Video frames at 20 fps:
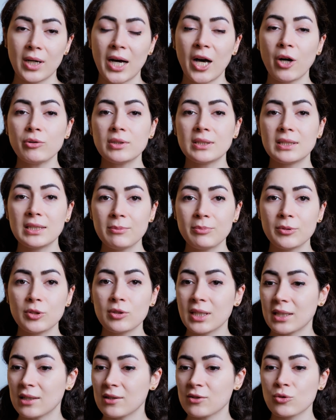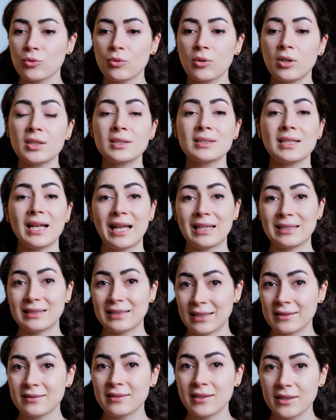how deep you can squat and
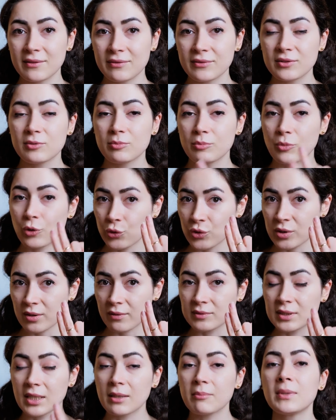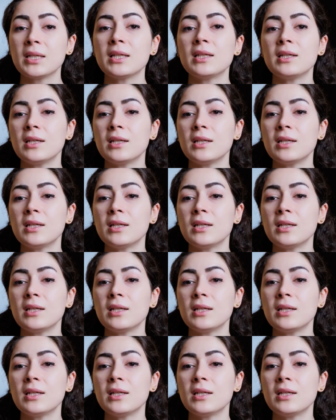deadlift, both of them,